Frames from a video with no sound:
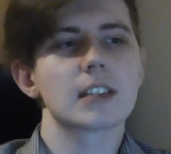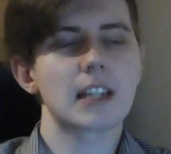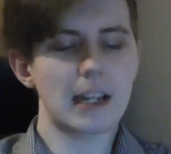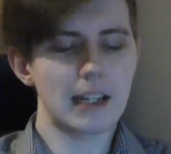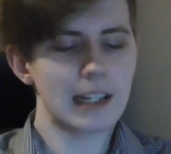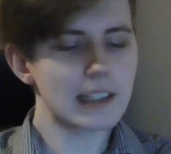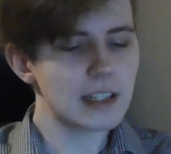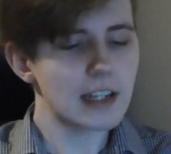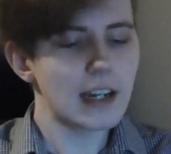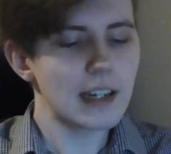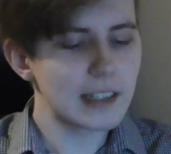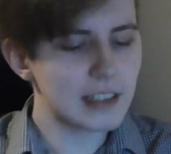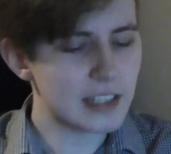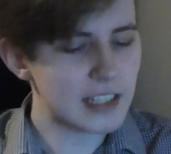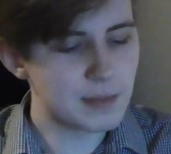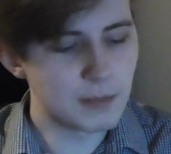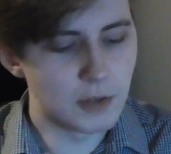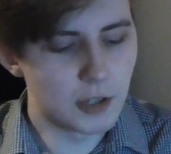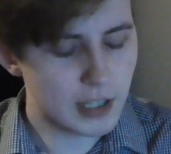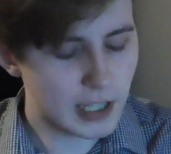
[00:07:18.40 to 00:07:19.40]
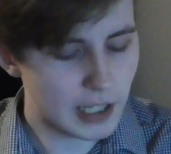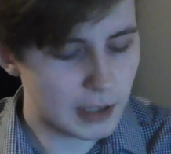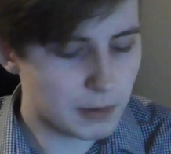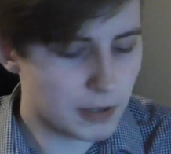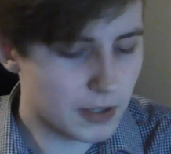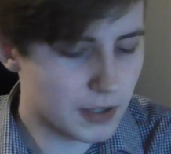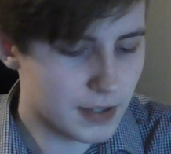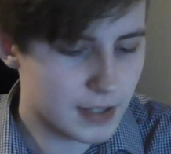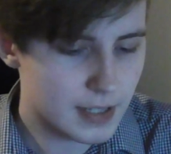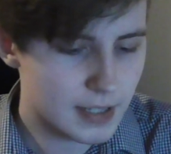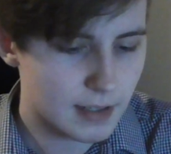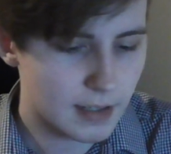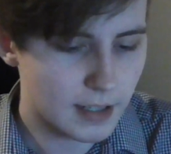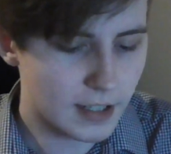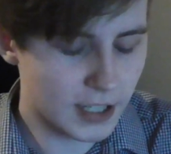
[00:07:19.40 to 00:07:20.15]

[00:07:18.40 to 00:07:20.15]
I like the smokier ones.